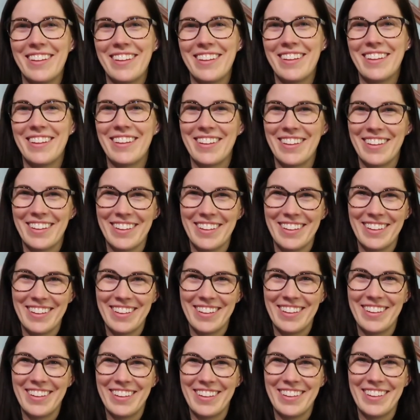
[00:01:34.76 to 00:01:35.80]

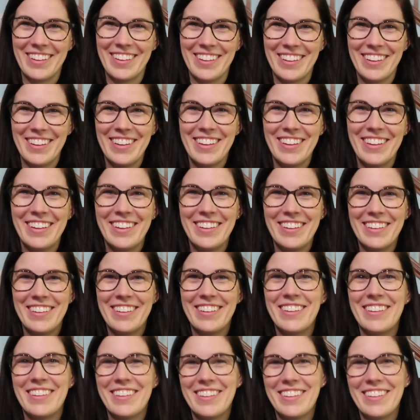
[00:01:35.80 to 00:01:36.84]

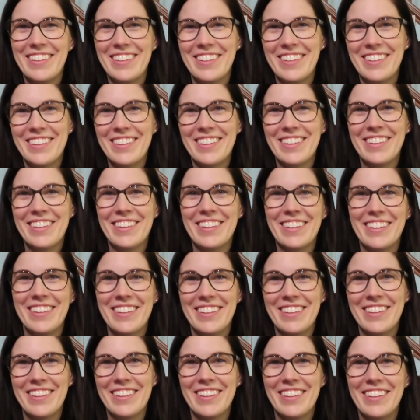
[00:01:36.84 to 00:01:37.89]

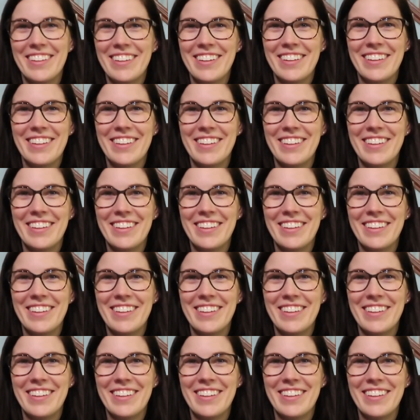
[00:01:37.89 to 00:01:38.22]
(not speaking)